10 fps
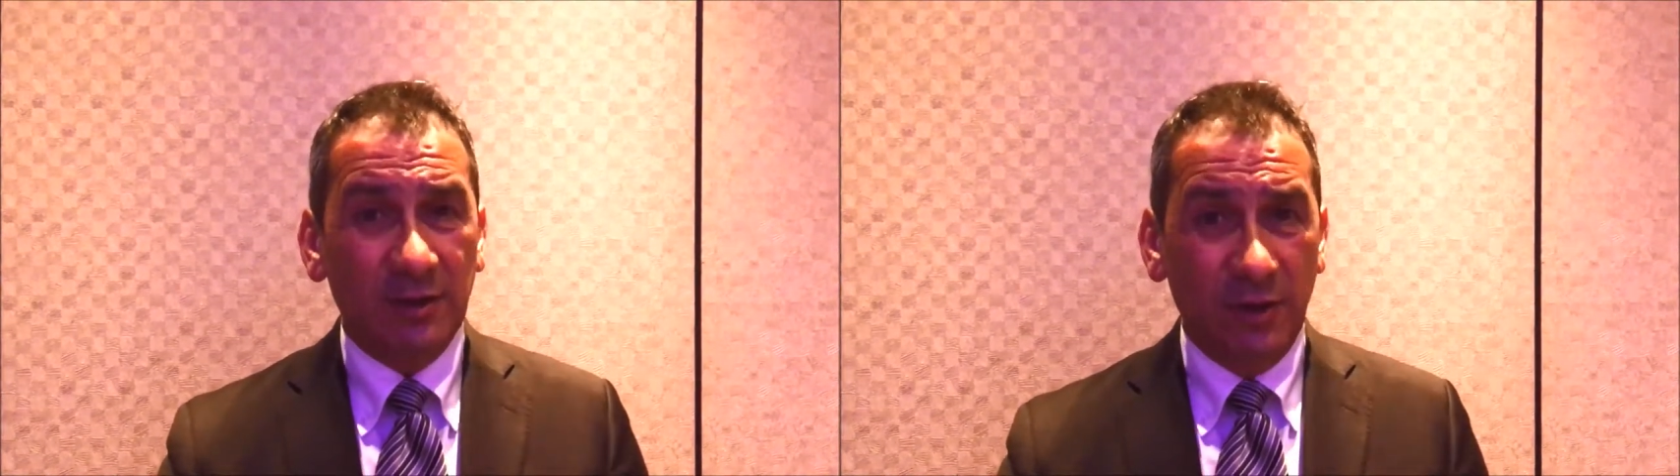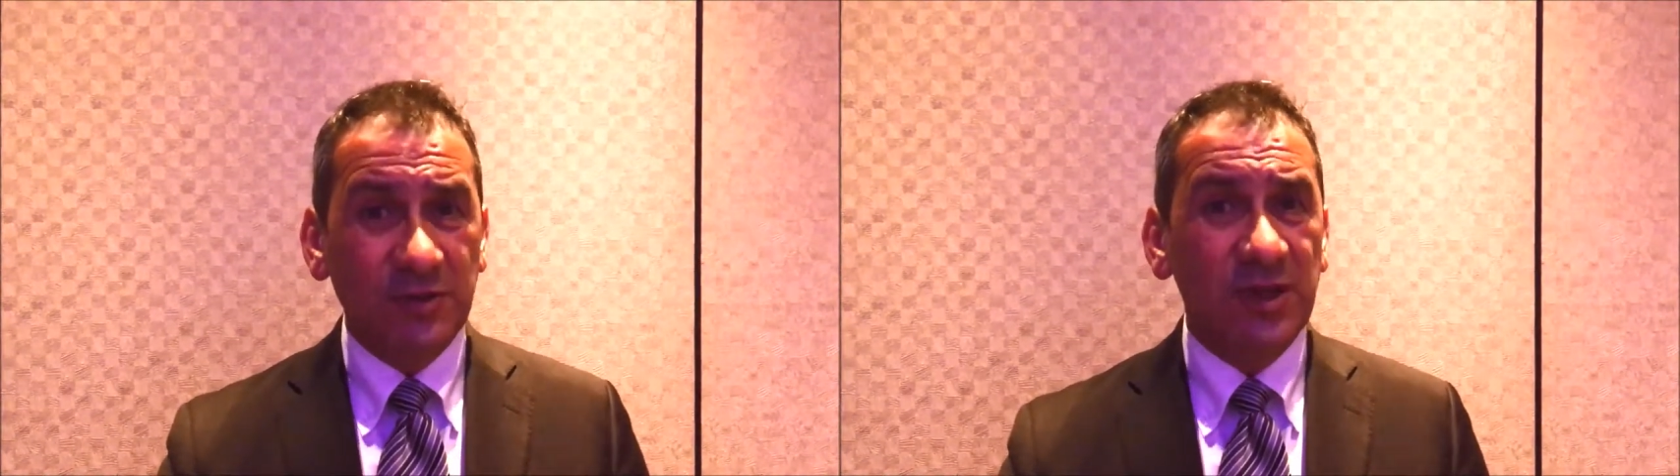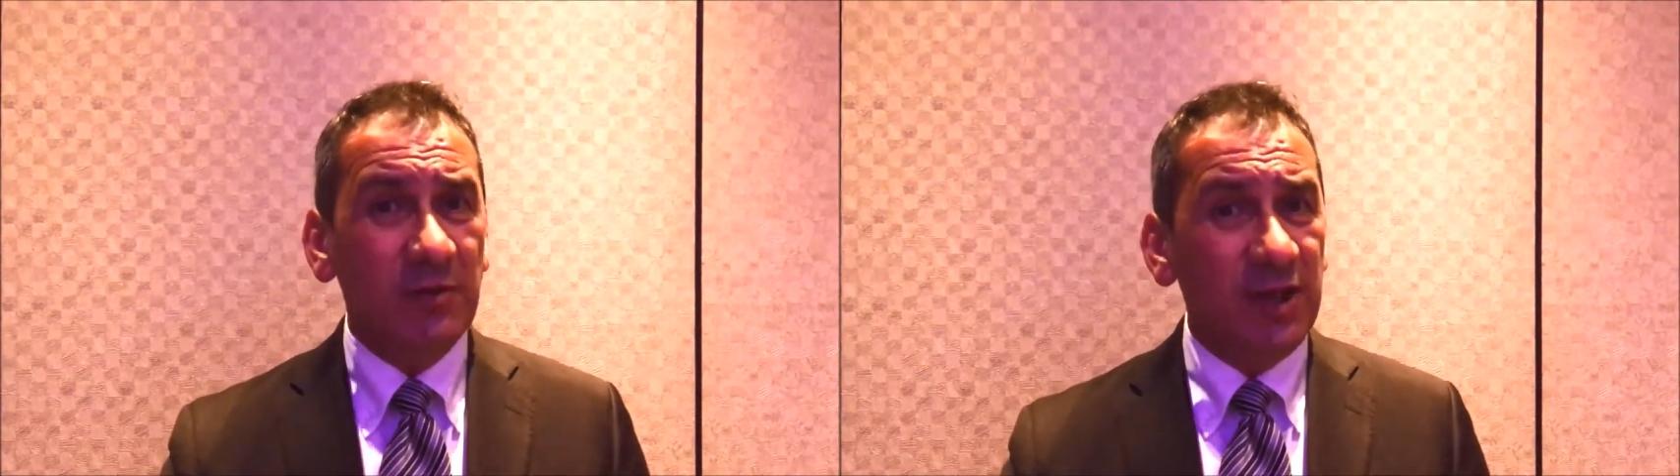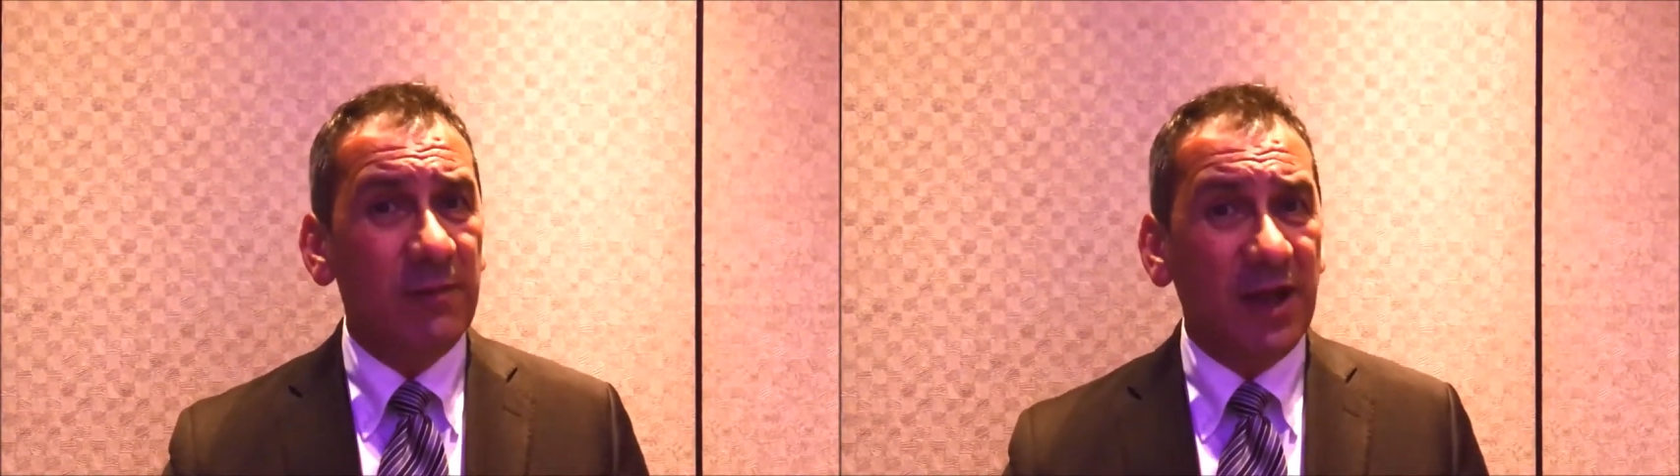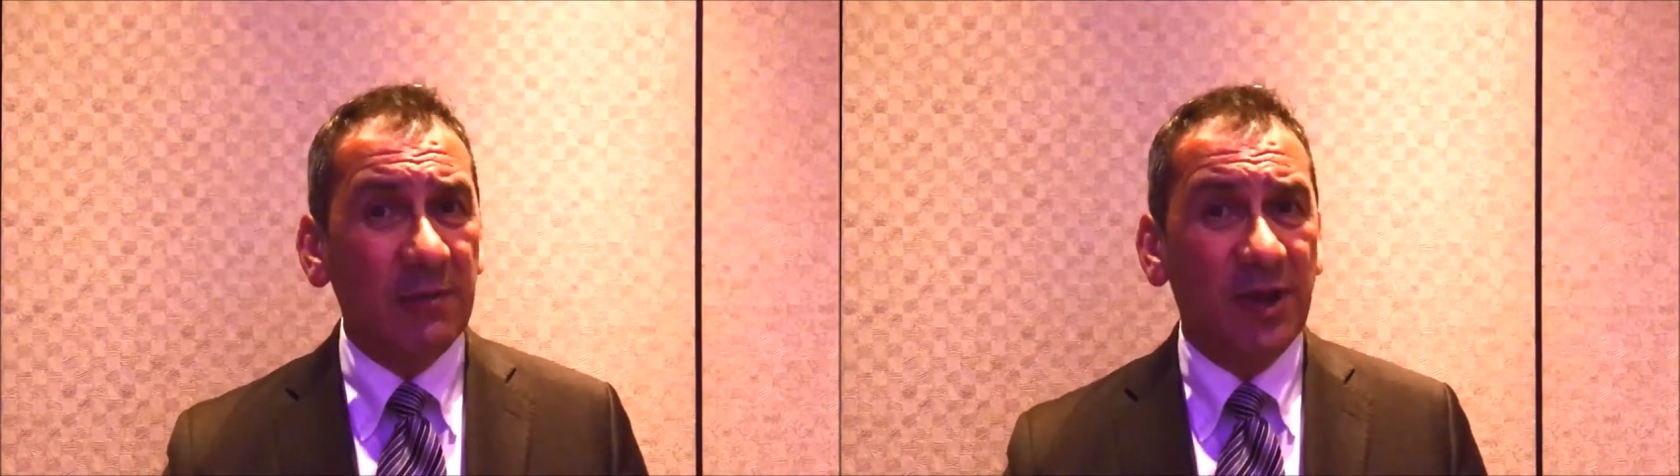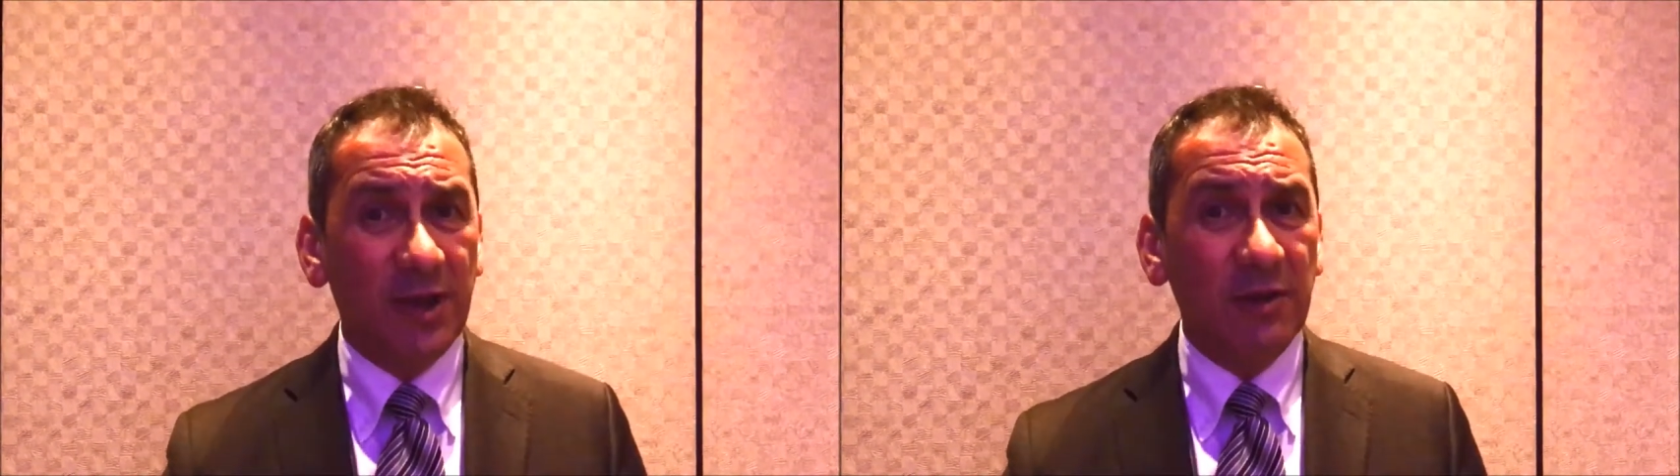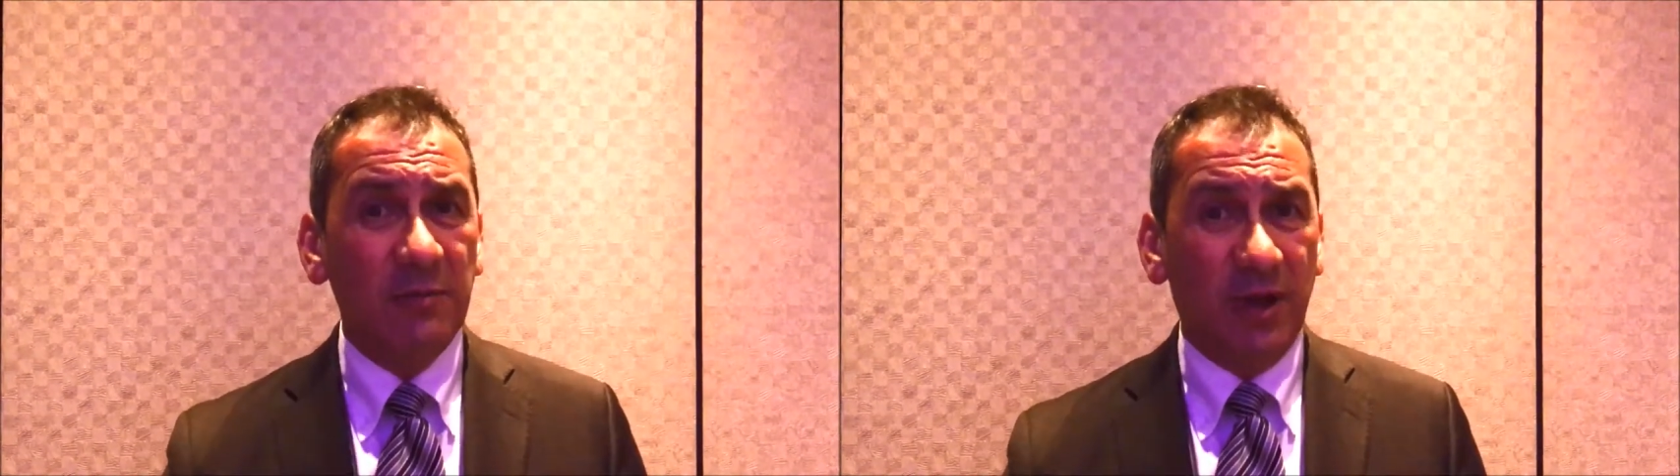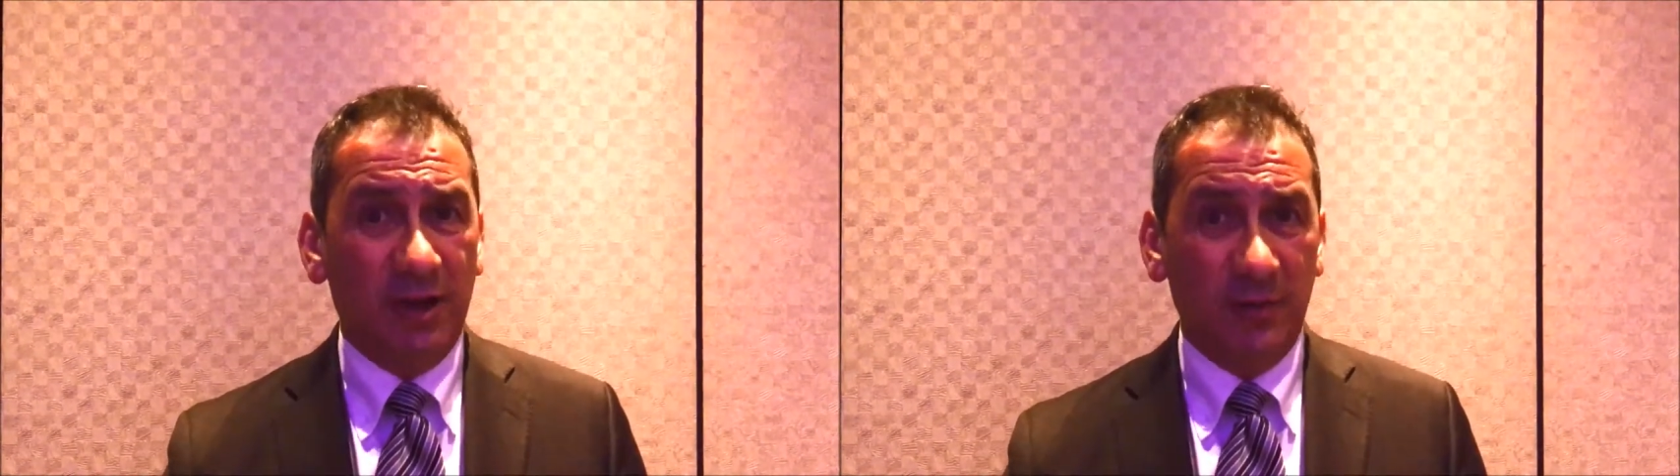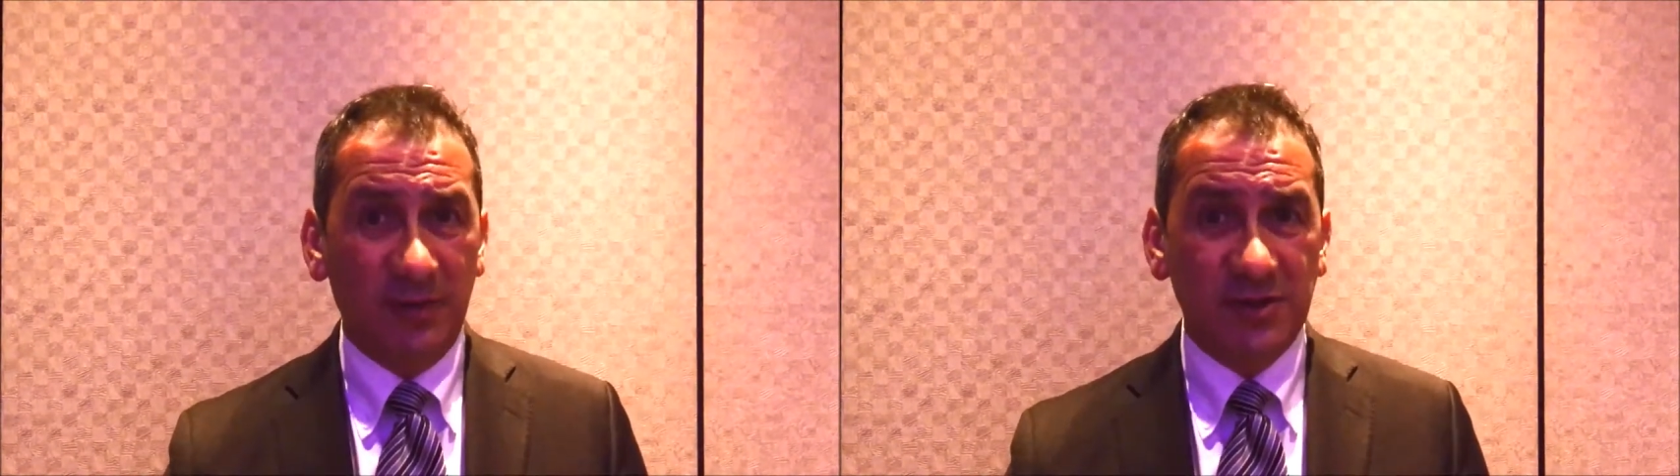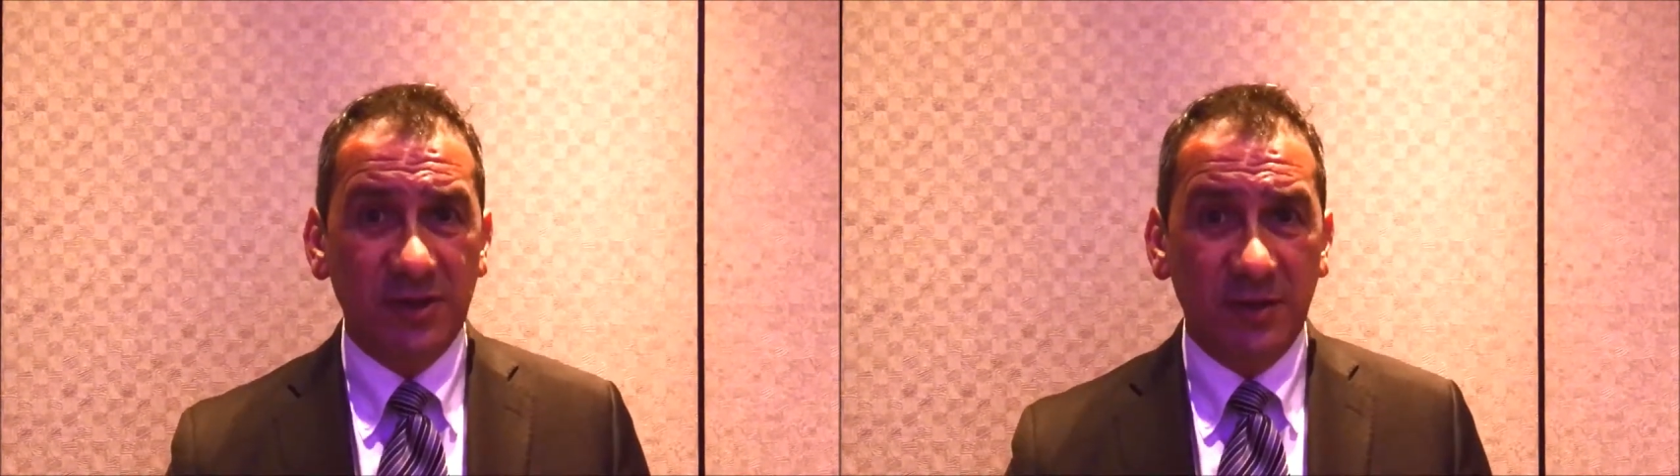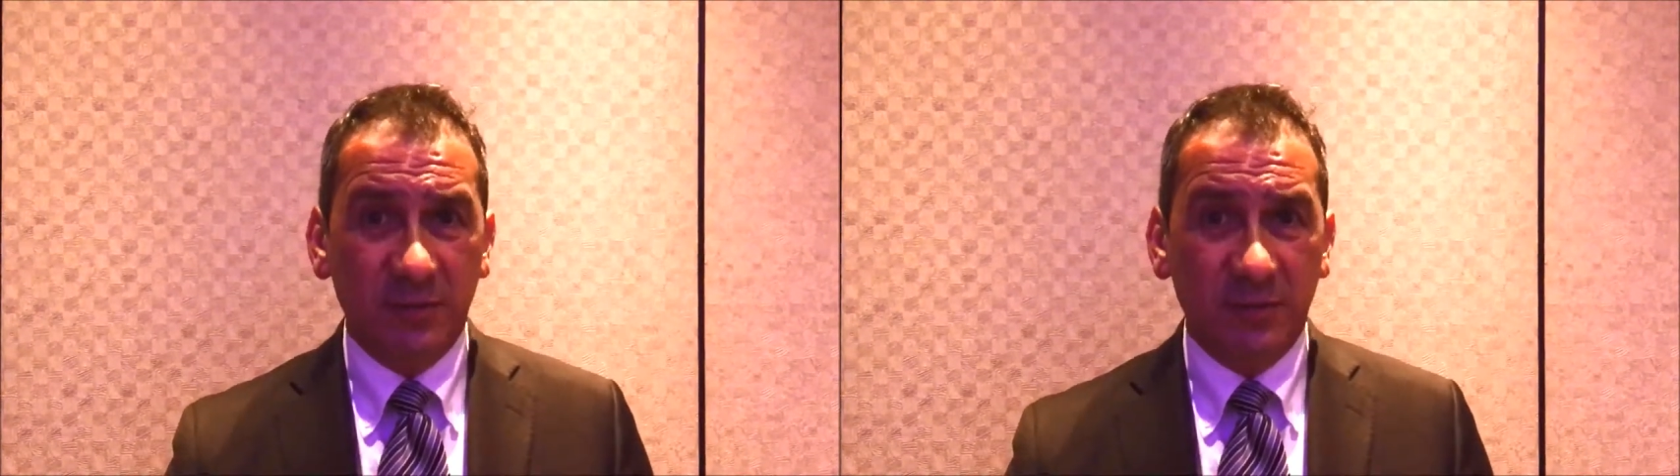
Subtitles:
not only about my own parliament,